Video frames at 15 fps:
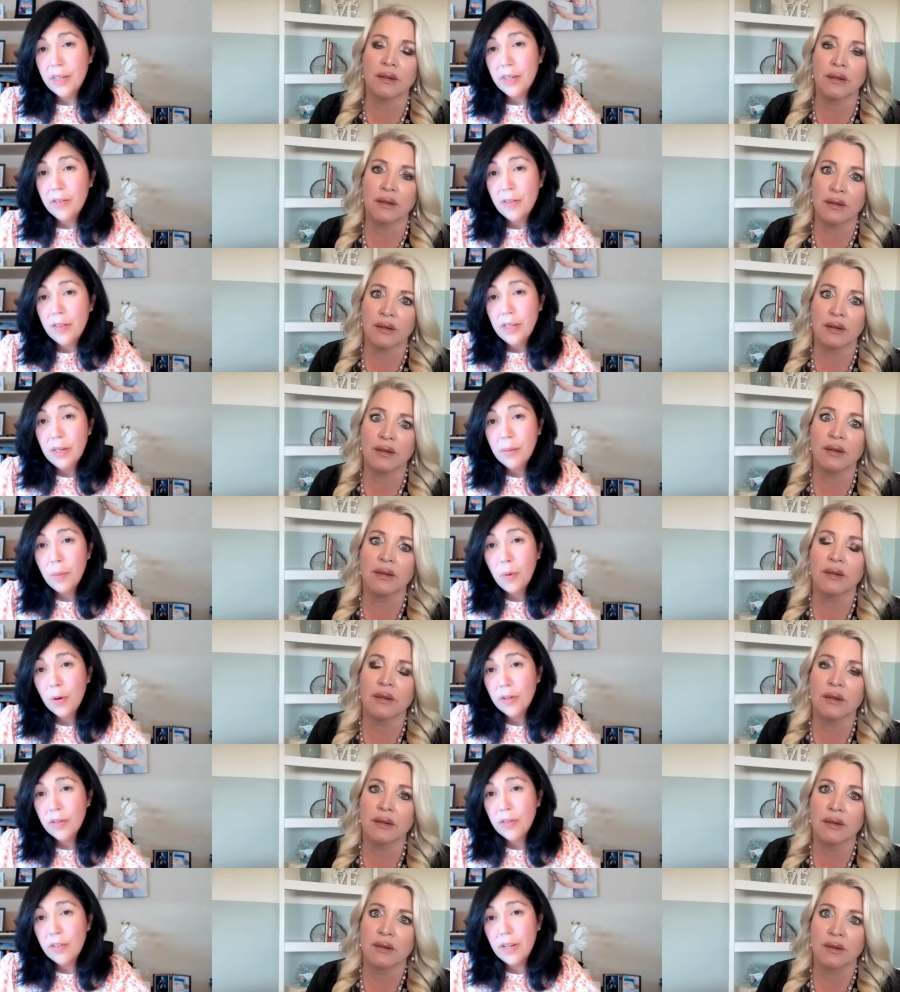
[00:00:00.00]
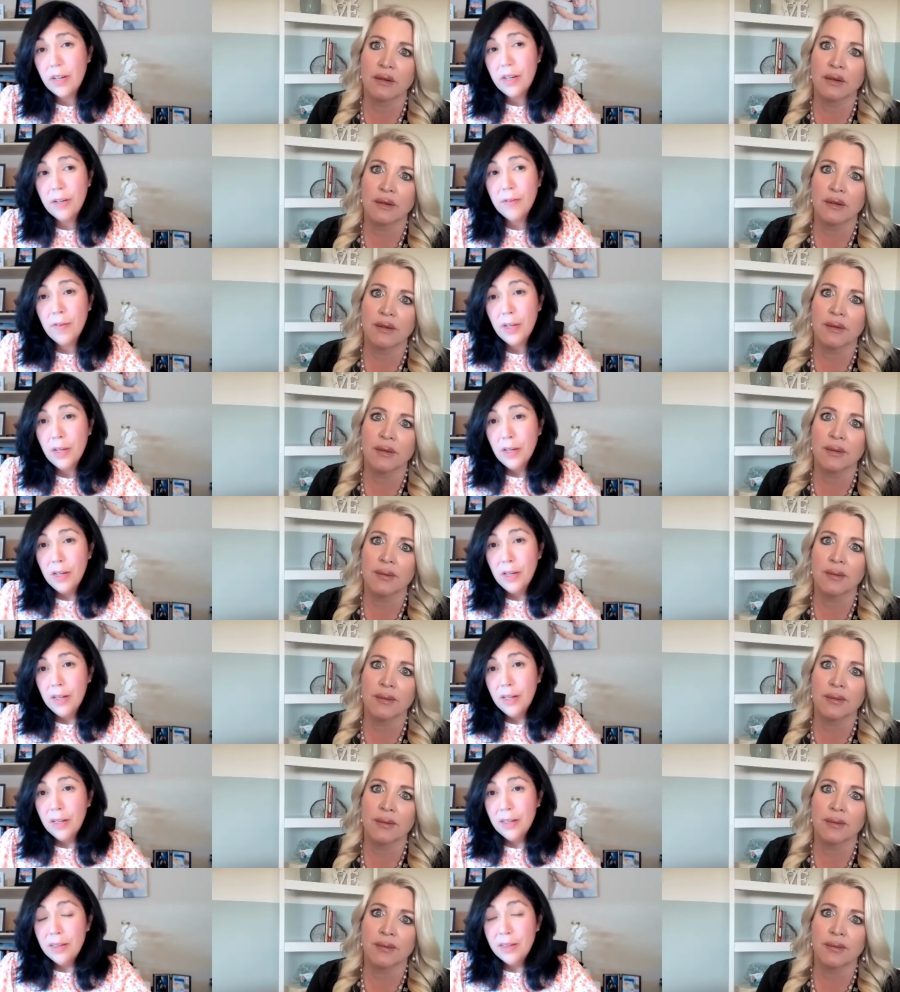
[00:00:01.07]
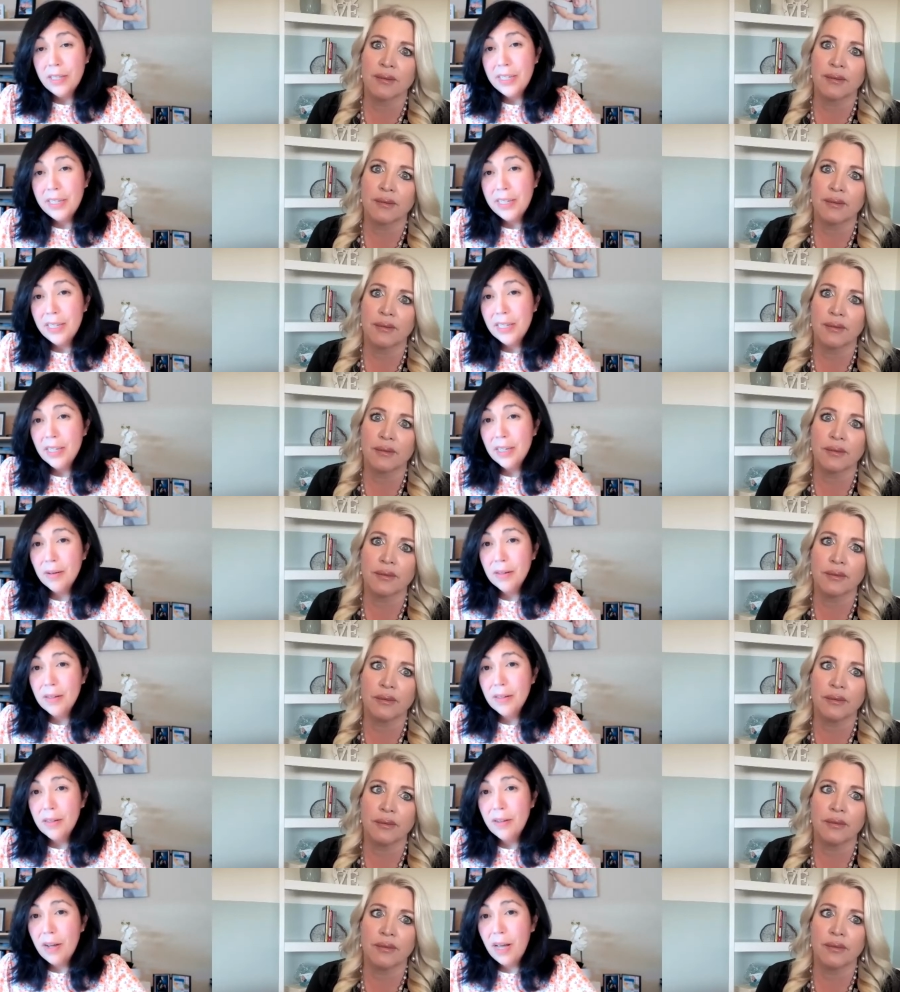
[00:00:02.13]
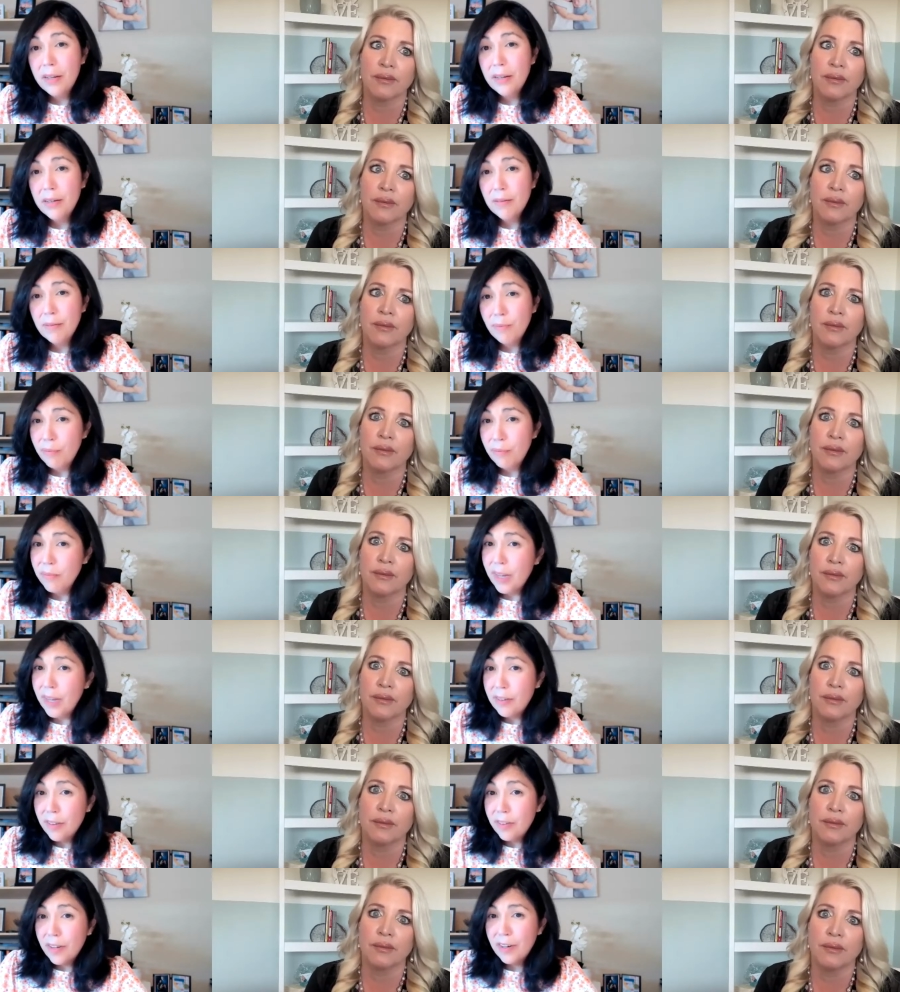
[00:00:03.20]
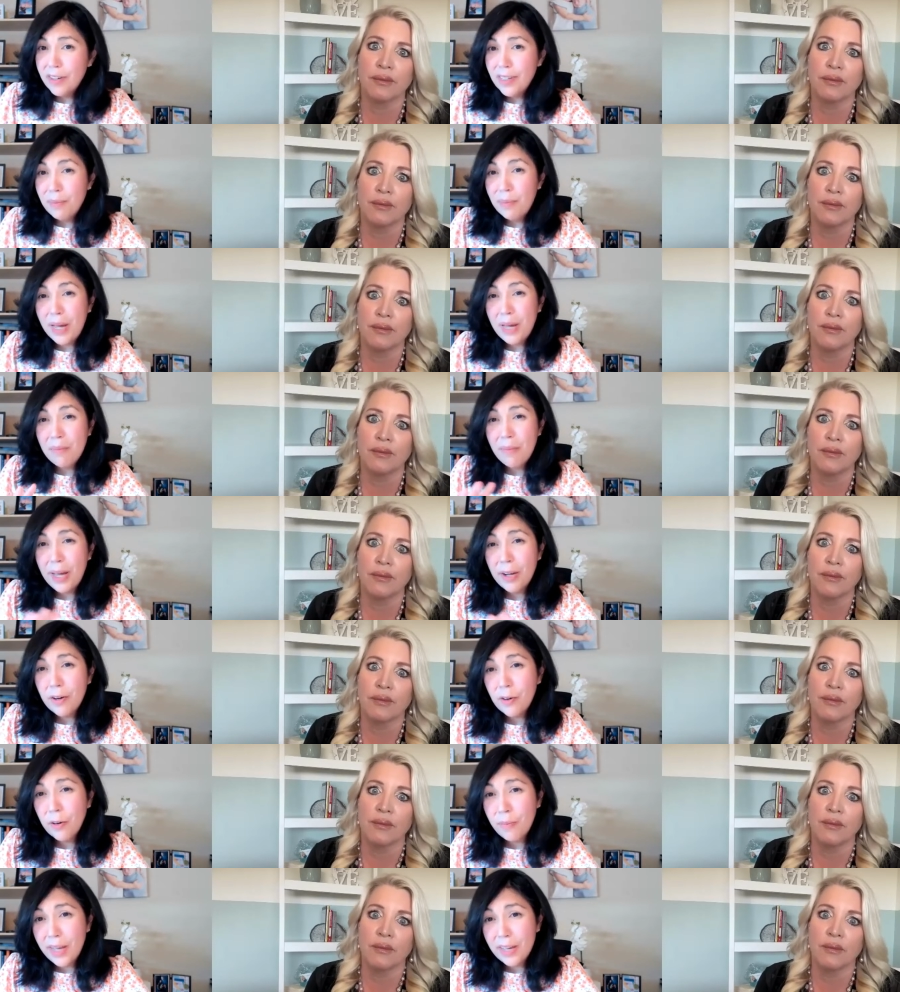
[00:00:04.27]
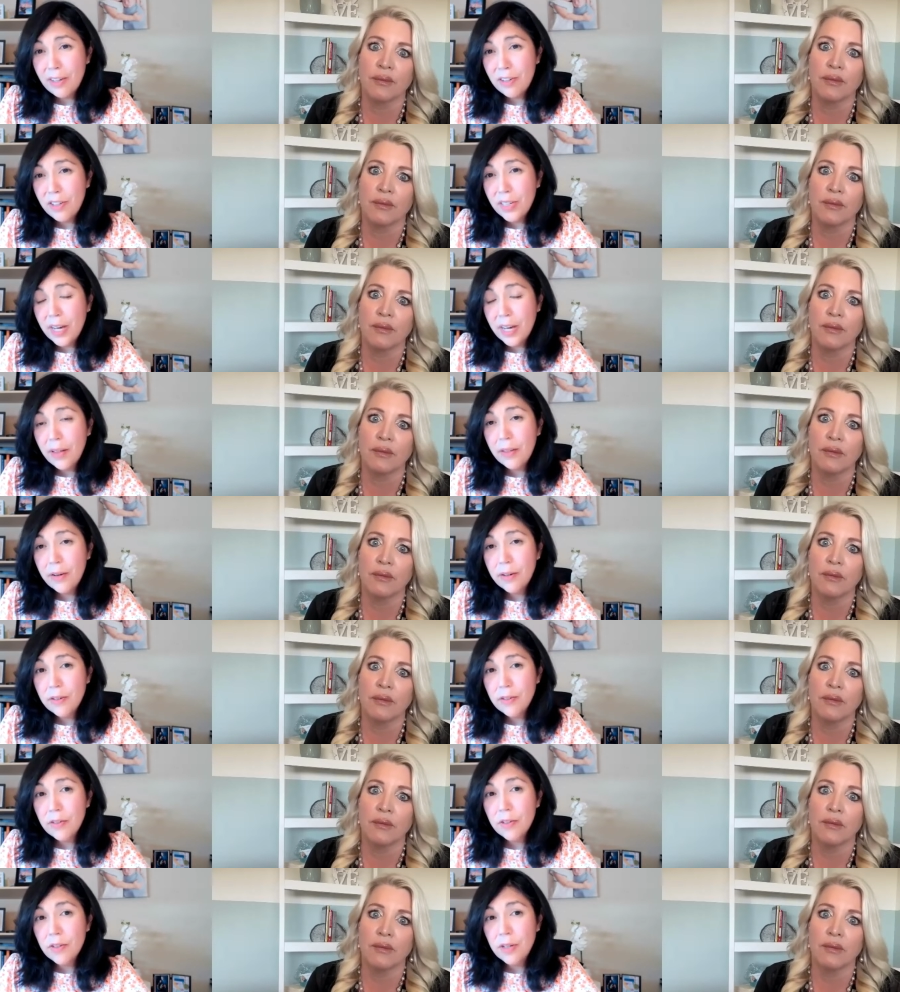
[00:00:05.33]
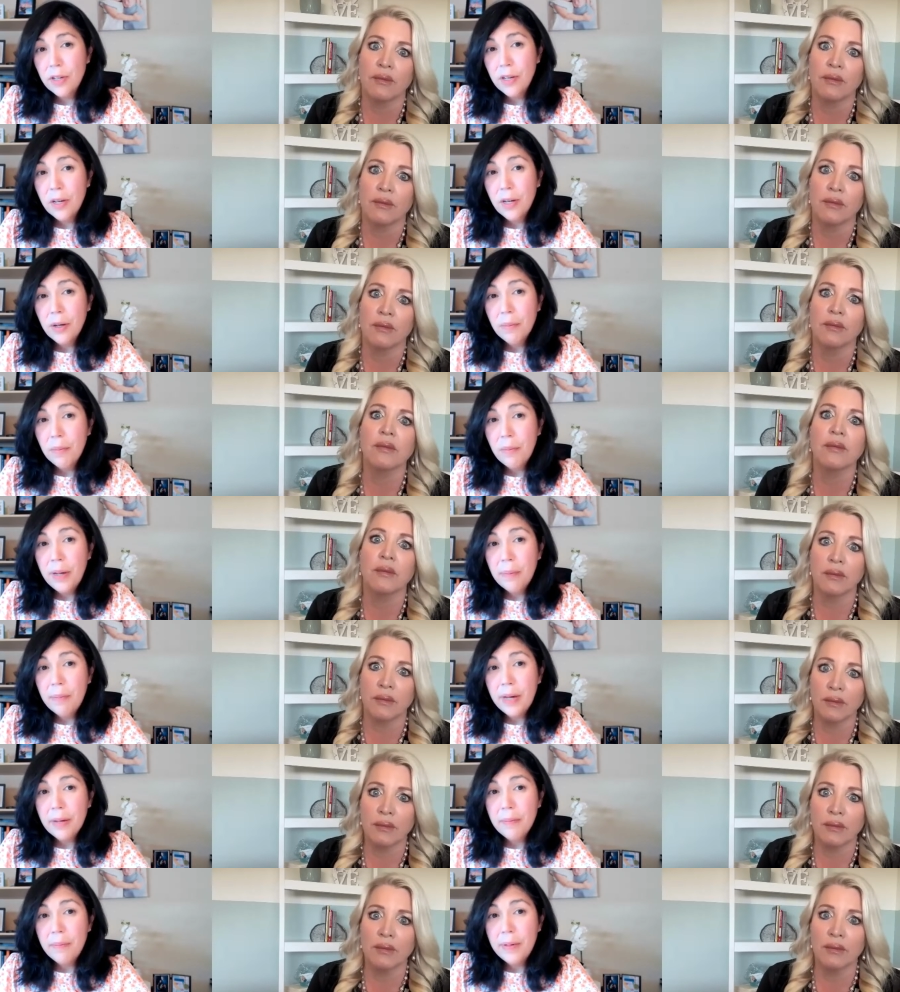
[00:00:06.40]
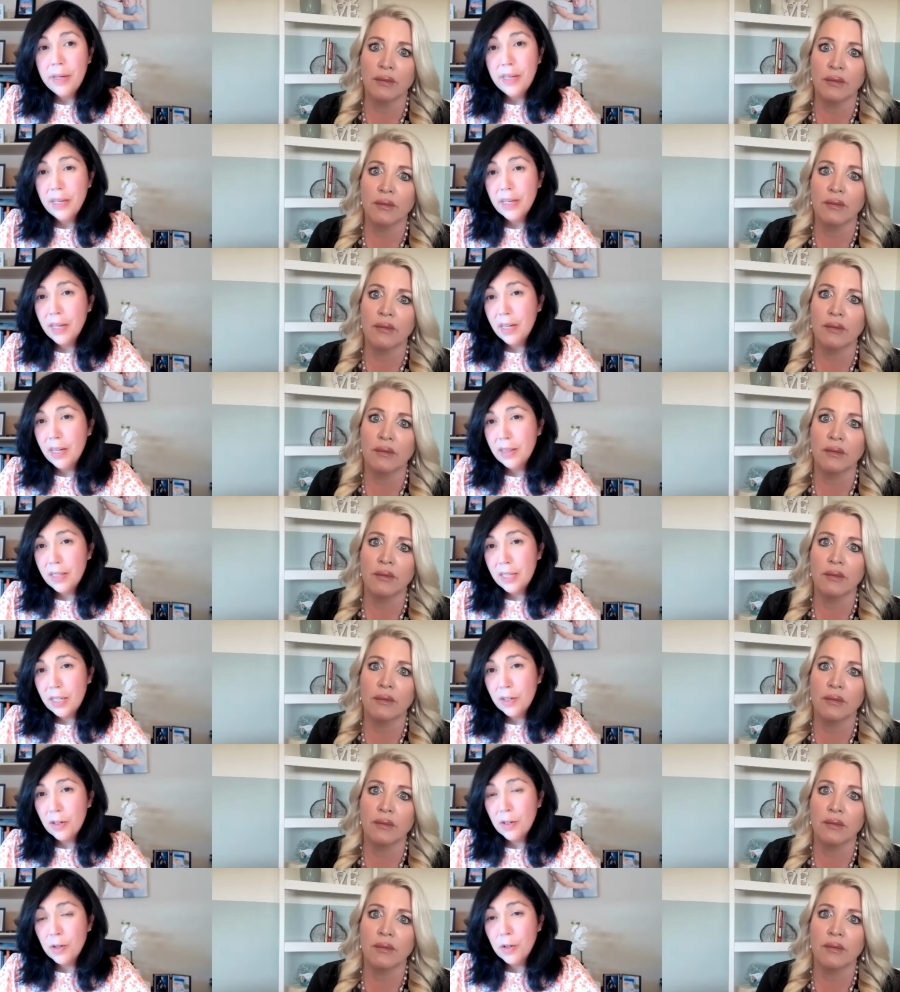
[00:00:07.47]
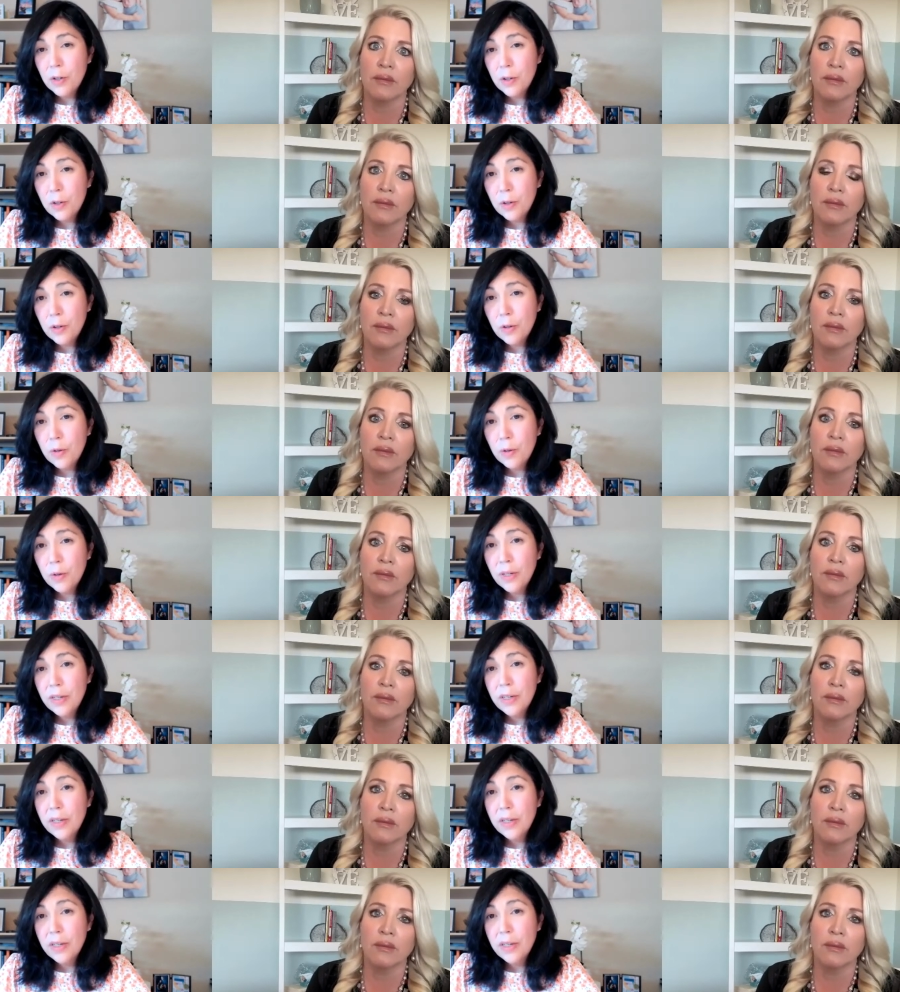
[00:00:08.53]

Speaker 1: is the importance of leading not necessarily by micromanaging others, but by being a leader who